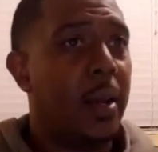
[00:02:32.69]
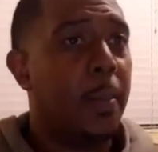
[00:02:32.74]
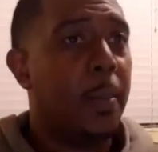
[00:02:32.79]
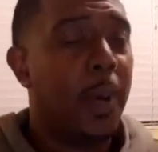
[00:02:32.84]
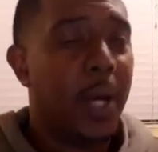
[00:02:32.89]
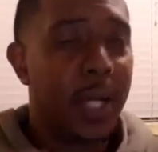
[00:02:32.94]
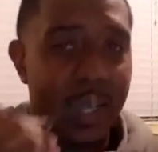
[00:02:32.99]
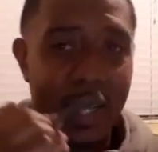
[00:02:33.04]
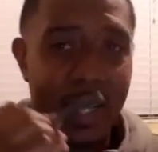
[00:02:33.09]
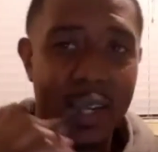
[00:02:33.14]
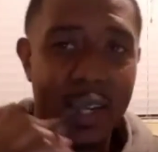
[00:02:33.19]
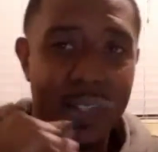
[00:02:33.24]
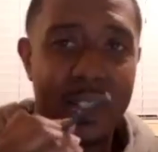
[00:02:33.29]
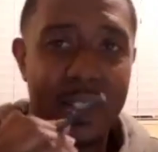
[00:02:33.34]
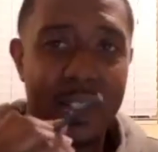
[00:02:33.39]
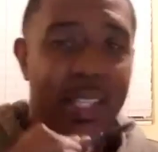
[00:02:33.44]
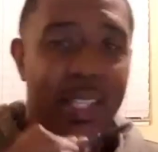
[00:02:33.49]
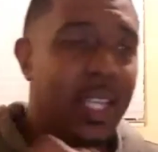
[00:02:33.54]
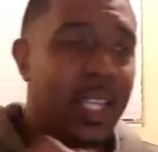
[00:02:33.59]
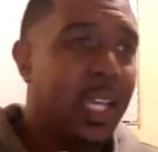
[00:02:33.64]
But here's
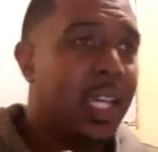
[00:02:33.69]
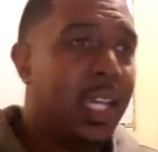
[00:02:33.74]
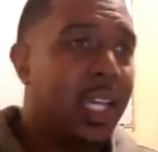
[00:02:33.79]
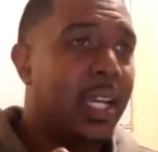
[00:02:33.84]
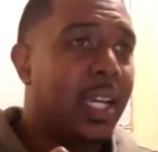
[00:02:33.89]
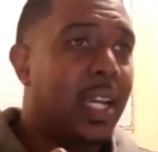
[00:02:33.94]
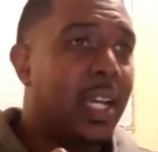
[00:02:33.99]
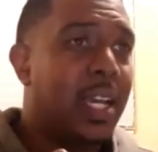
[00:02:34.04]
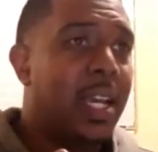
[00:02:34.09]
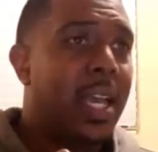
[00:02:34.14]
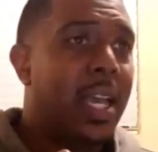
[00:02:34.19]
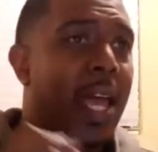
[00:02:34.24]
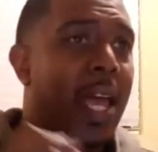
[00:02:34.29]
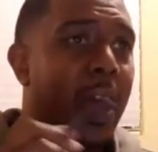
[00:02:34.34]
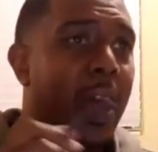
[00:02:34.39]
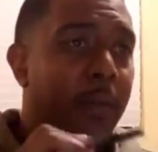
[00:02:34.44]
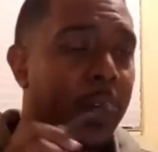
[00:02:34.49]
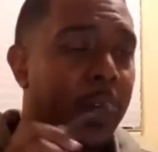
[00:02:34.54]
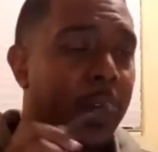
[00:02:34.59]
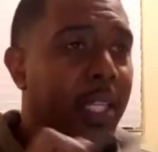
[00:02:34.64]
the thing
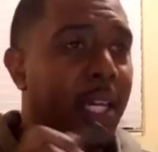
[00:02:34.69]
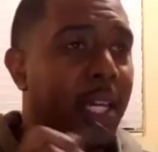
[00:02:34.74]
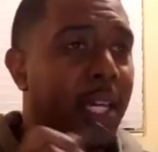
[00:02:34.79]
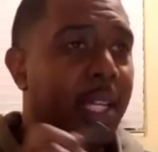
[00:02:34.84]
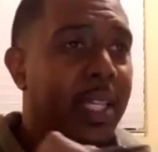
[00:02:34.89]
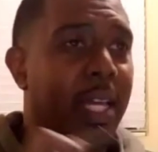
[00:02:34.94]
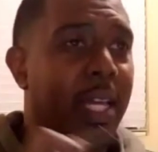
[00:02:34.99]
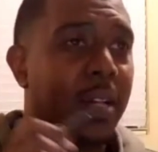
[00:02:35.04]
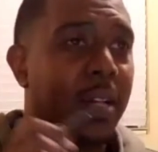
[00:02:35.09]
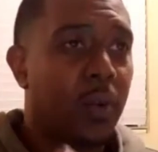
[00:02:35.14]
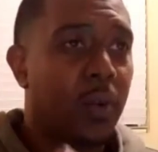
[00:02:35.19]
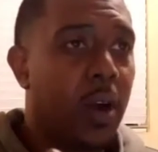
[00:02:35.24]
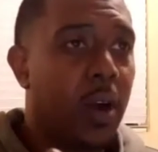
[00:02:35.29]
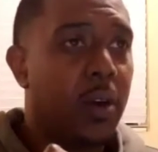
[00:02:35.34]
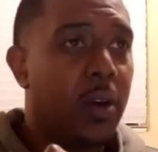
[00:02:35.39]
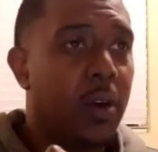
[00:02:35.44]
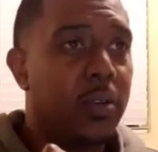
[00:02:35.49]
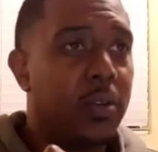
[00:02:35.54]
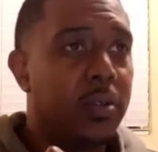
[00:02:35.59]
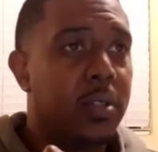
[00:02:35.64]
everything that
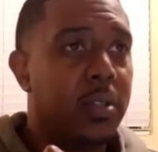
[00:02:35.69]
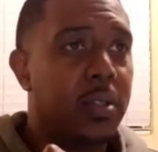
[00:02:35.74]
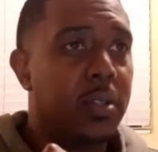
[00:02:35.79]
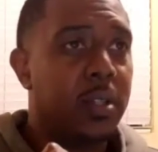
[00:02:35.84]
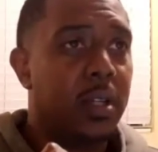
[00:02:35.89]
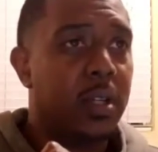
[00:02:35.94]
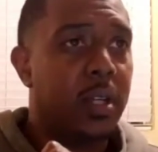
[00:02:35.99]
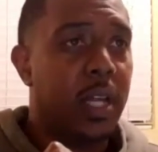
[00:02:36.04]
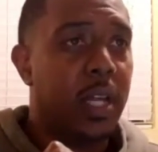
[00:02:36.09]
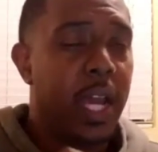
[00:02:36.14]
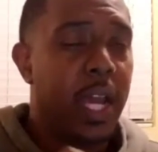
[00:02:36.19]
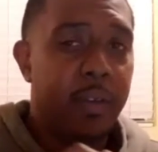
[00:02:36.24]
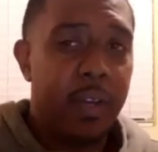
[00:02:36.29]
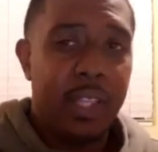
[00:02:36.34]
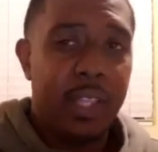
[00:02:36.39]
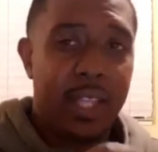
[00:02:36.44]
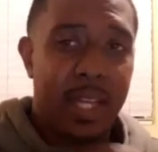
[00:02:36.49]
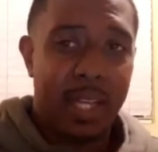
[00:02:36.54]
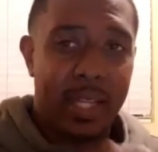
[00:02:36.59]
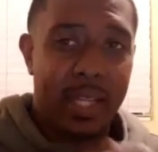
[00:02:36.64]
grows
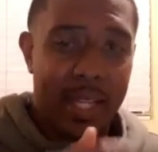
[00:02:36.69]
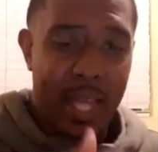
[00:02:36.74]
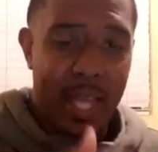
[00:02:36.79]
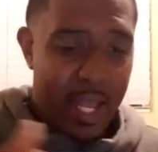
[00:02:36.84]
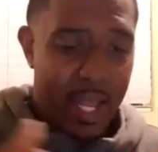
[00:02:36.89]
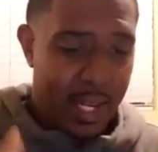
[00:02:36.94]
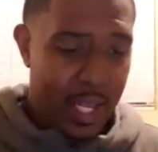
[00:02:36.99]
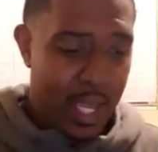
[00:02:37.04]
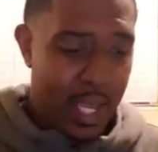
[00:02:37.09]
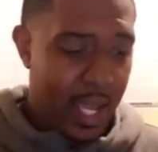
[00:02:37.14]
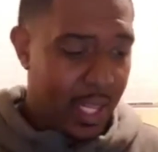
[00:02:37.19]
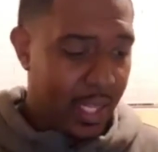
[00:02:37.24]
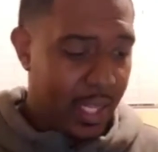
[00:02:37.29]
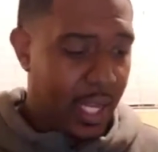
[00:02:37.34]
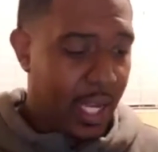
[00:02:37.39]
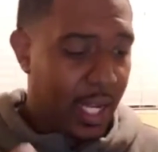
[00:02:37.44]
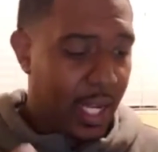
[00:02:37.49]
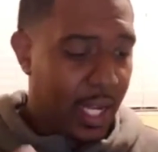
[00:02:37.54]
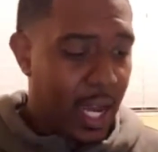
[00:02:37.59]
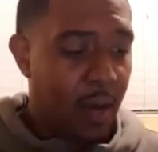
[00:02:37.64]
everything that that
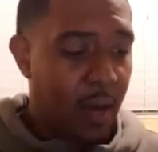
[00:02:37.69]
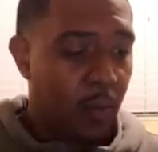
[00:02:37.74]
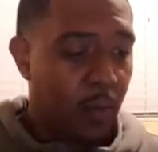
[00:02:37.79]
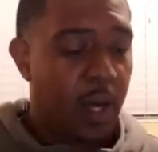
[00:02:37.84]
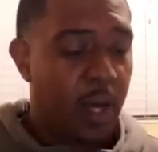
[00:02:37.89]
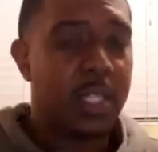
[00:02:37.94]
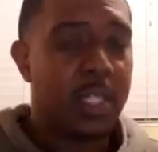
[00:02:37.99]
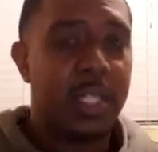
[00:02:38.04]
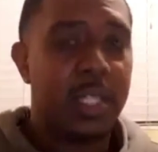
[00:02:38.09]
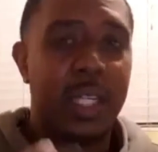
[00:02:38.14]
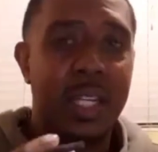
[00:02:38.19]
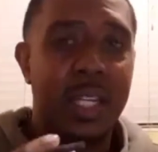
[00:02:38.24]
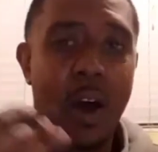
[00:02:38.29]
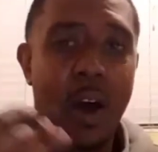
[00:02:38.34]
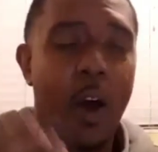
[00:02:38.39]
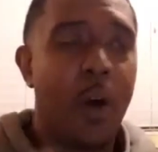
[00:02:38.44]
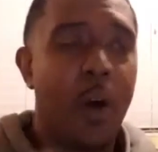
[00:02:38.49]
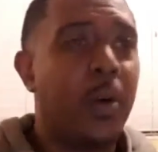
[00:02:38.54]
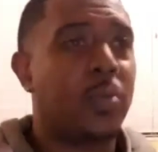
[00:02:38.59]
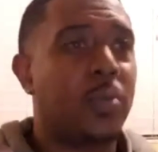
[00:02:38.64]
that God wants, he
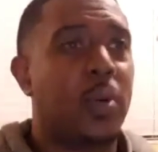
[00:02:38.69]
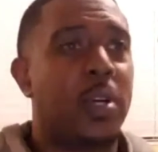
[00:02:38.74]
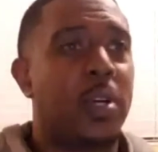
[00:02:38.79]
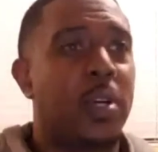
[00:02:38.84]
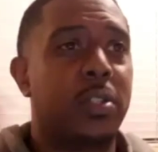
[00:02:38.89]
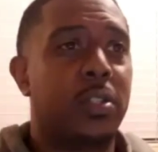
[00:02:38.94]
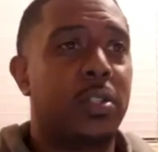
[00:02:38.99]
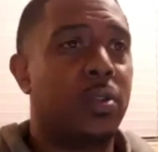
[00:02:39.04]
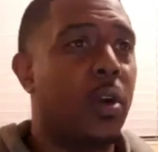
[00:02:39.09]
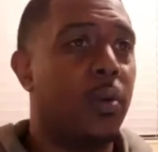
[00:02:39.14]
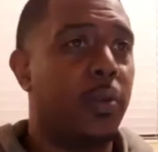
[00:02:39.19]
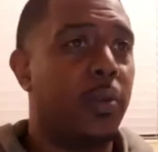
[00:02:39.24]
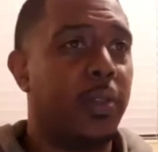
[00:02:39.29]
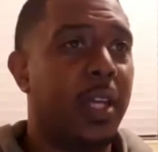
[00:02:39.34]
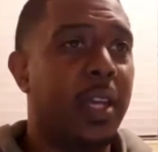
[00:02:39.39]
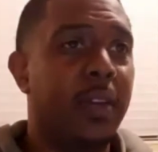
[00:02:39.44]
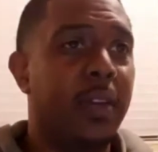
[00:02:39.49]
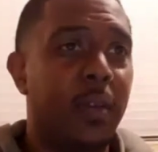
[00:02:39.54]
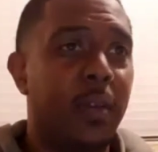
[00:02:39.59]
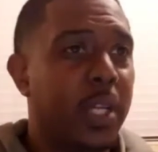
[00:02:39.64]
always wants growth.
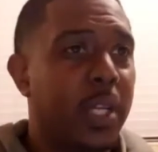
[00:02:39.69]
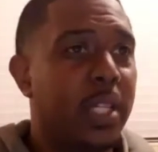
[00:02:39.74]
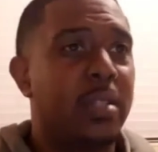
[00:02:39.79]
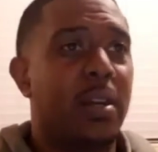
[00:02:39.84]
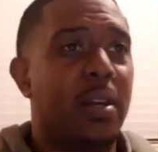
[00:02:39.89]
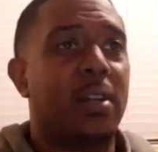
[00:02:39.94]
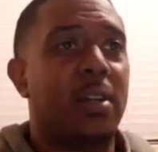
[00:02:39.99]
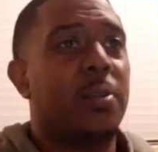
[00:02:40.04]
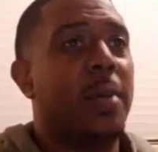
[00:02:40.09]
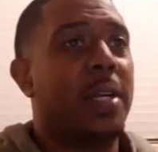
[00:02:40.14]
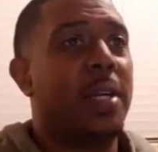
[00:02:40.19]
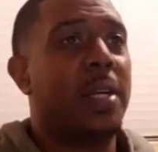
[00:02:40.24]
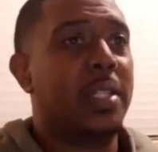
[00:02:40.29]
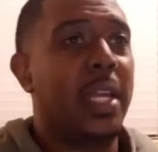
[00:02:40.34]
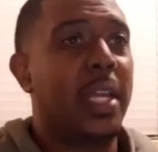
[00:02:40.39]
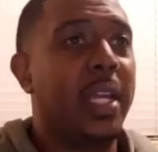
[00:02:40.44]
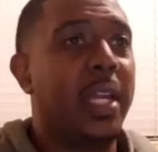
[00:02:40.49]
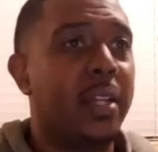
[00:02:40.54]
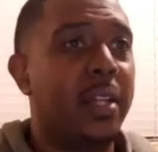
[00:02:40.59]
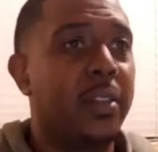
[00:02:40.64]
Even when he talks about
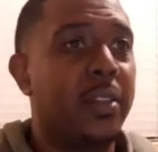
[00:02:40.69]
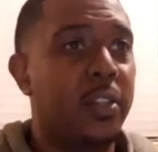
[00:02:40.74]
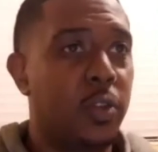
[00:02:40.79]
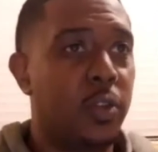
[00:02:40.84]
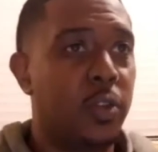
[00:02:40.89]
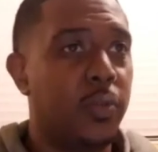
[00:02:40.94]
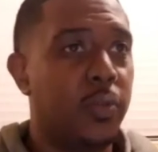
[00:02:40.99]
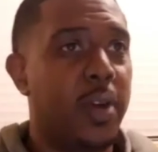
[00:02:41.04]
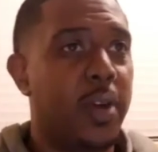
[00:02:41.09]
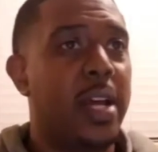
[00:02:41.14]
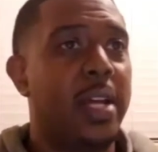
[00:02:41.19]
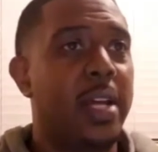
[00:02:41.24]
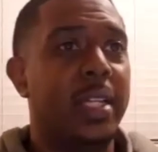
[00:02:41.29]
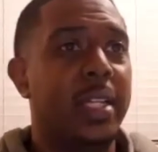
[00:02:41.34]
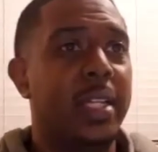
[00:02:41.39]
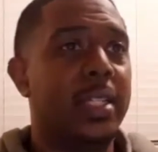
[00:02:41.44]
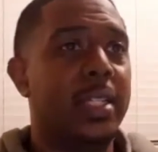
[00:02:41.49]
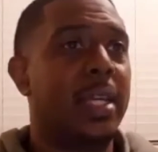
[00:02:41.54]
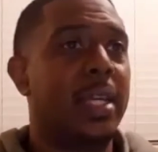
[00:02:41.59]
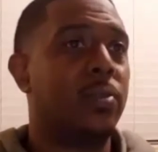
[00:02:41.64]
staying in the true vine,
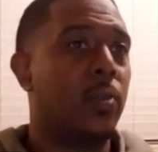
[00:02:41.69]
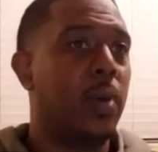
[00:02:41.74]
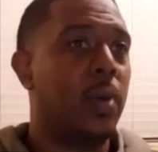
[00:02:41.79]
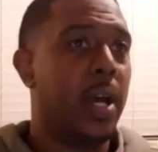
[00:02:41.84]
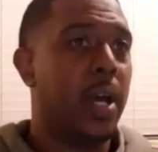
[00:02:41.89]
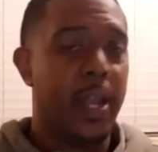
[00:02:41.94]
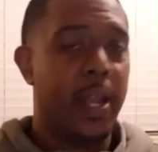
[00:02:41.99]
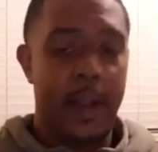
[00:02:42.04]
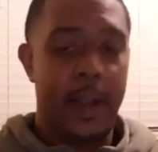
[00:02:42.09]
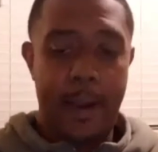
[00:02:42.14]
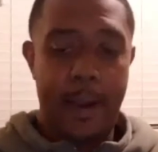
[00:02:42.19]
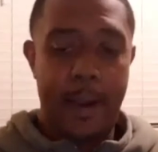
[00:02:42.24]
he says what?